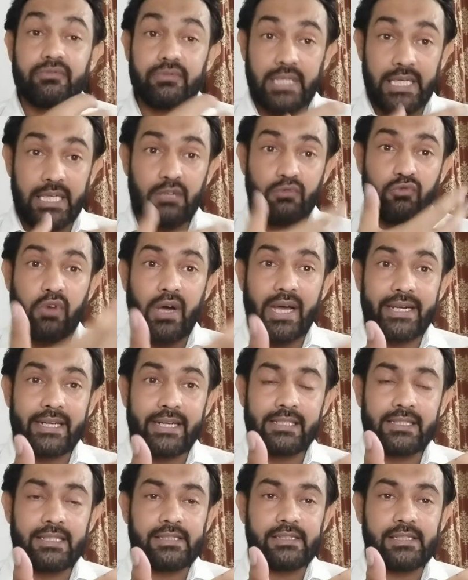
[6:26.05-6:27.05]
in
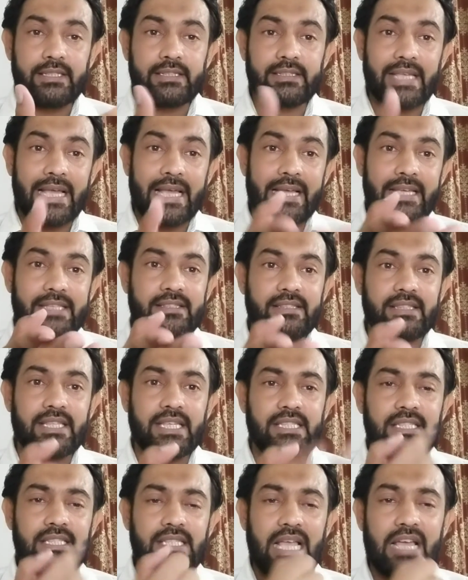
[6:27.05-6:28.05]
viral disease, as
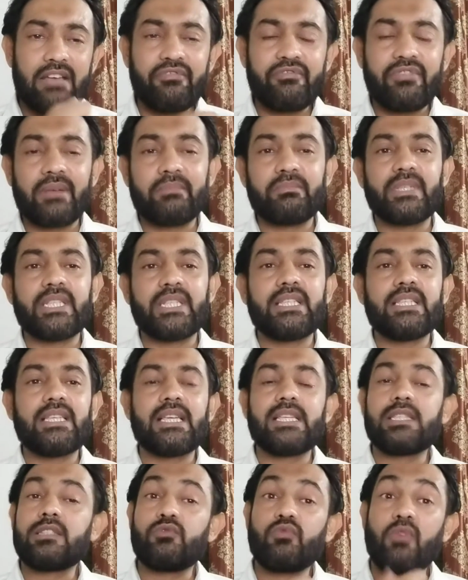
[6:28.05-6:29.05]
this FMD
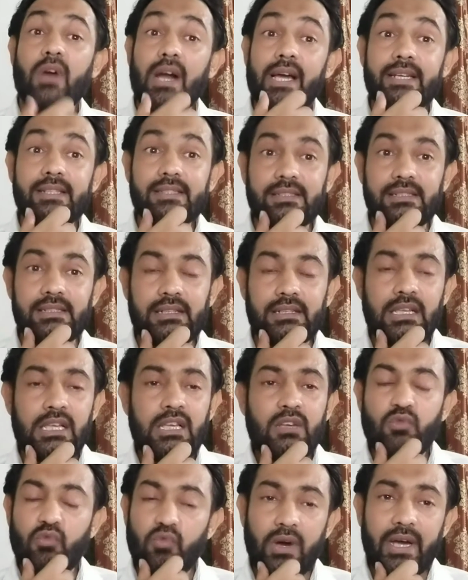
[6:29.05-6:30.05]
is
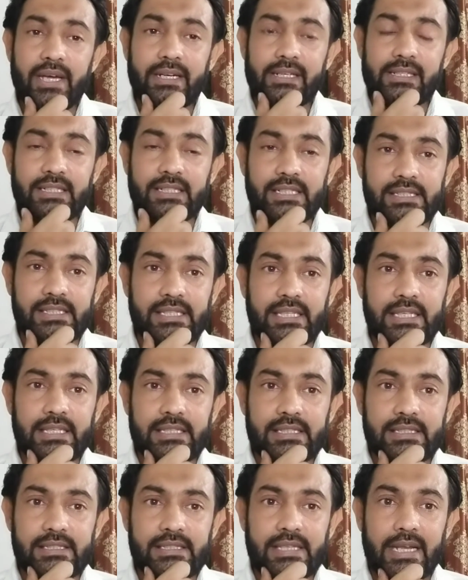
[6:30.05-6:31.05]
viral
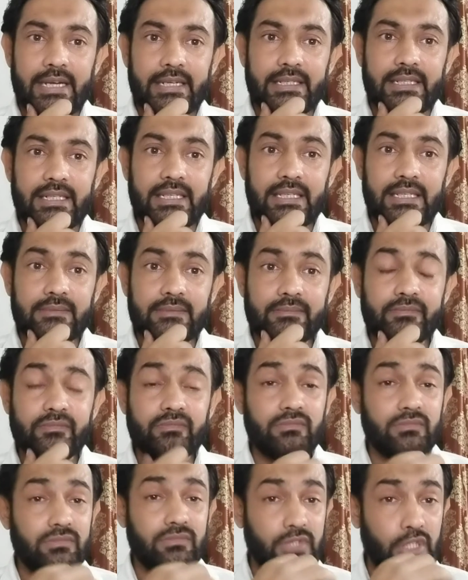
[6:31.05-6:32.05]
disease, and
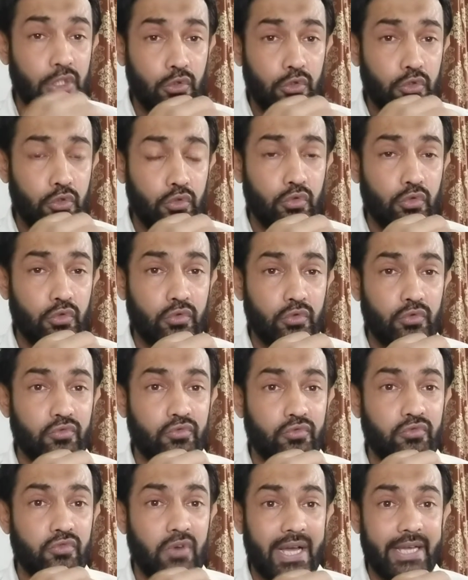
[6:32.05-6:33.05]
due to
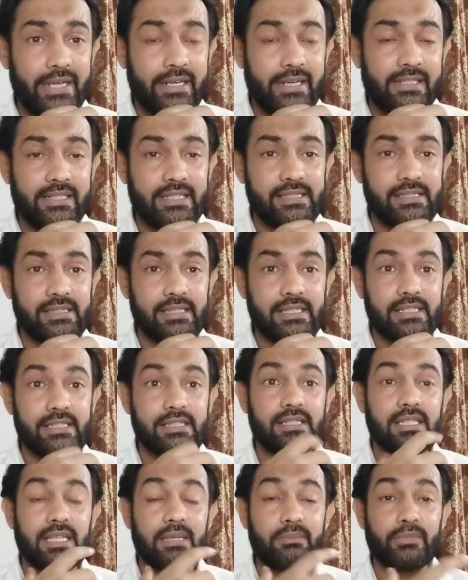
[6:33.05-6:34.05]
viral
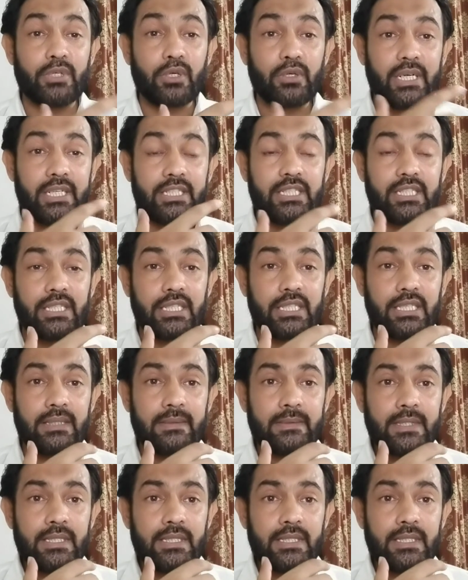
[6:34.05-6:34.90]
disease, immunity